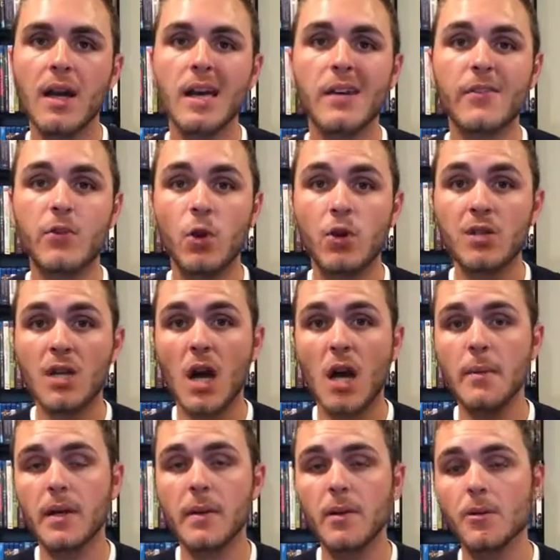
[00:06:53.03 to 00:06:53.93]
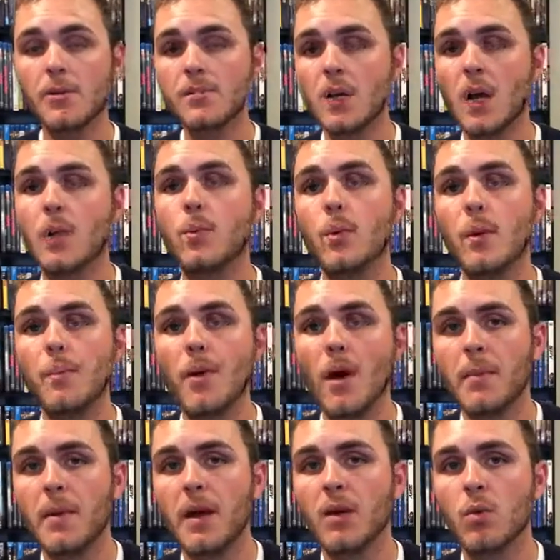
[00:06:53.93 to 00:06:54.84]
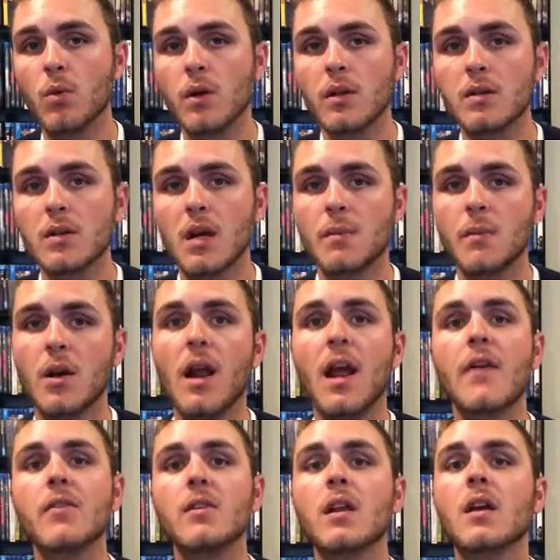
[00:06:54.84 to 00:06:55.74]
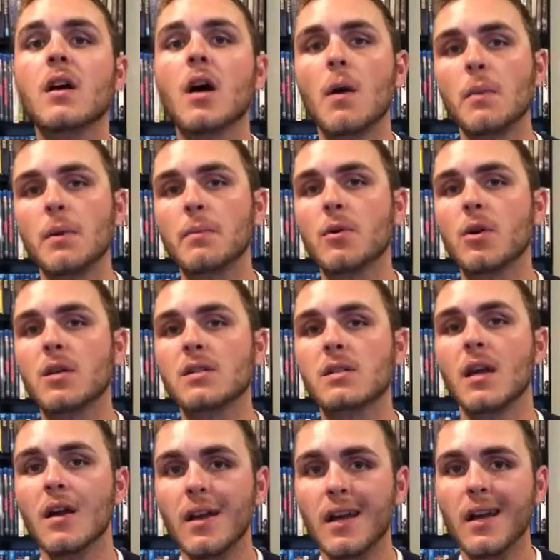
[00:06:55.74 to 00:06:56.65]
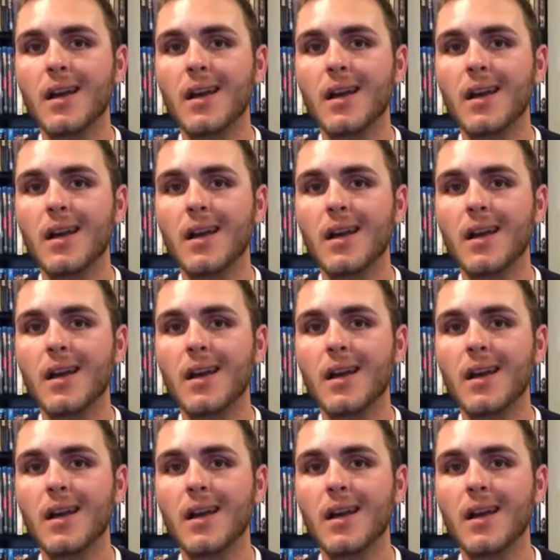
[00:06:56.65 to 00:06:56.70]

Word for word: And of course, Comic Hero Talk, we brought back where we talk about everything comic books